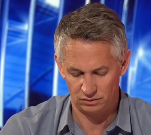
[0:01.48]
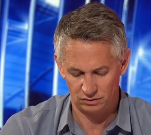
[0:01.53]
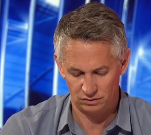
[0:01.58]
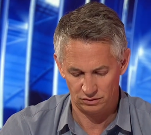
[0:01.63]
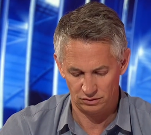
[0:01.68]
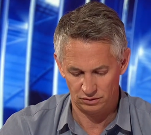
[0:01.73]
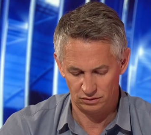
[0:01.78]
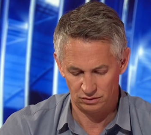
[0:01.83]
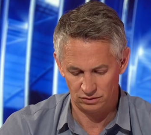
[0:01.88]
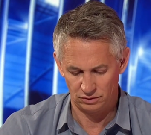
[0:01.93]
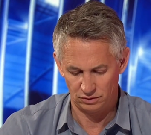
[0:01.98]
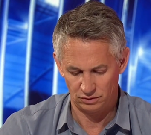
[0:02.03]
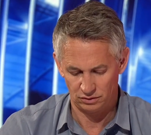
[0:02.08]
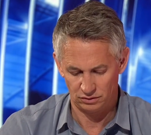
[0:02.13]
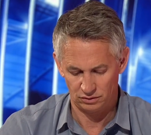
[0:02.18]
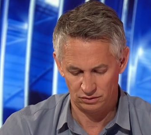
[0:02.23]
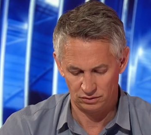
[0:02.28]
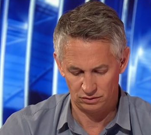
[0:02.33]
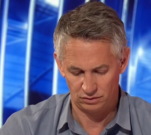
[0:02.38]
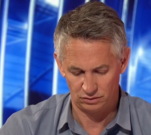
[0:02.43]

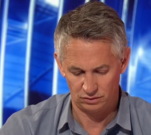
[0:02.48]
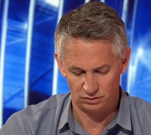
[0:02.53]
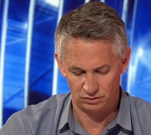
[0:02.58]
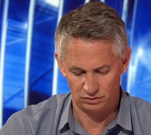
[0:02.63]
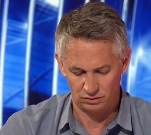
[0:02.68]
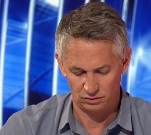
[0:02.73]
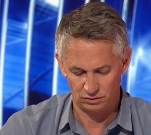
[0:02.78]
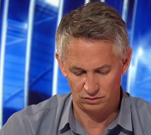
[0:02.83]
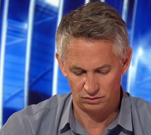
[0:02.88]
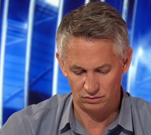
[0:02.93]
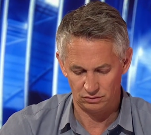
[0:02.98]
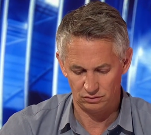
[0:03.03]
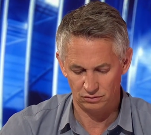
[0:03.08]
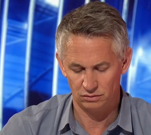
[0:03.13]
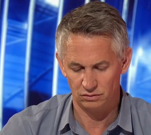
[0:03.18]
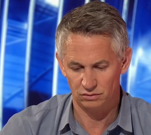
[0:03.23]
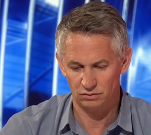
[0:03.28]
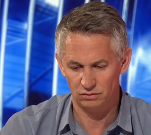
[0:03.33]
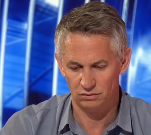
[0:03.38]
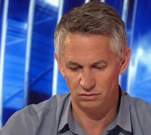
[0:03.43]

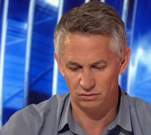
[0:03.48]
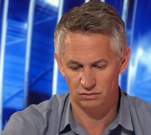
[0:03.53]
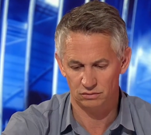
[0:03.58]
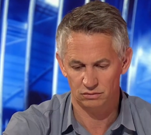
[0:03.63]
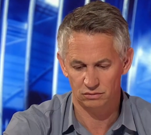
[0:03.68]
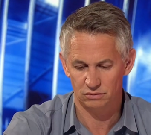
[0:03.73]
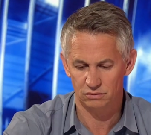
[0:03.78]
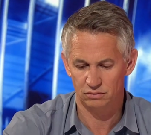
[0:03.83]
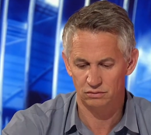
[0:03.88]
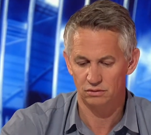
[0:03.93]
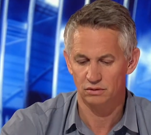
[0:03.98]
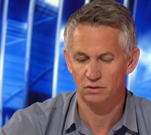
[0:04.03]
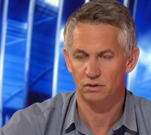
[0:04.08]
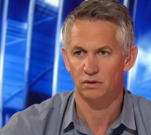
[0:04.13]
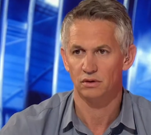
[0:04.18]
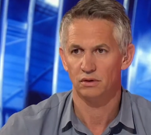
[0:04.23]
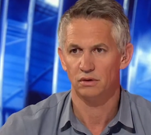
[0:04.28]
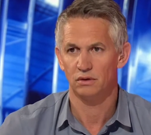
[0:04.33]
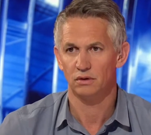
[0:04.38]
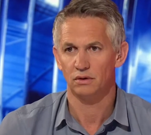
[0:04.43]

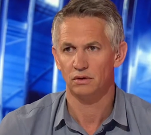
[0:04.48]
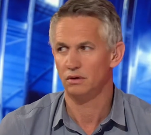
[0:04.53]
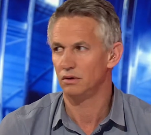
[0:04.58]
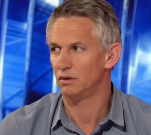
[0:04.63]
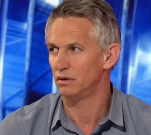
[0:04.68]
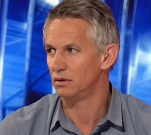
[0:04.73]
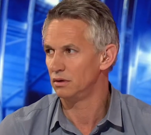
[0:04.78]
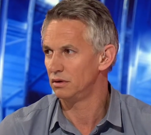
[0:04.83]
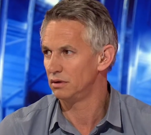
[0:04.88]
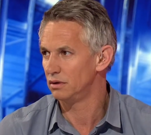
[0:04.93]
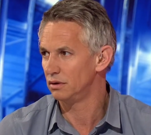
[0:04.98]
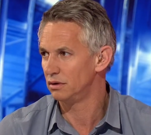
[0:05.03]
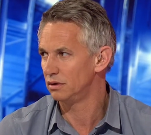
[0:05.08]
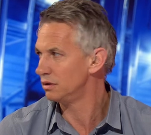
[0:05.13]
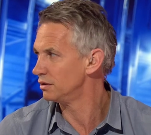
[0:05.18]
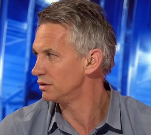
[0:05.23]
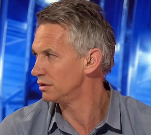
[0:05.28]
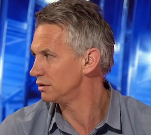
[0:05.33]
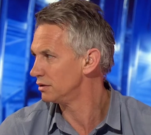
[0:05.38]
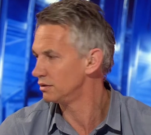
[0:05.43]

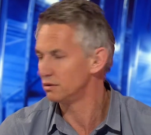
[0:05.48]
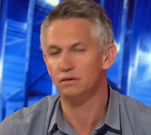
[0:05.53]
[no speech]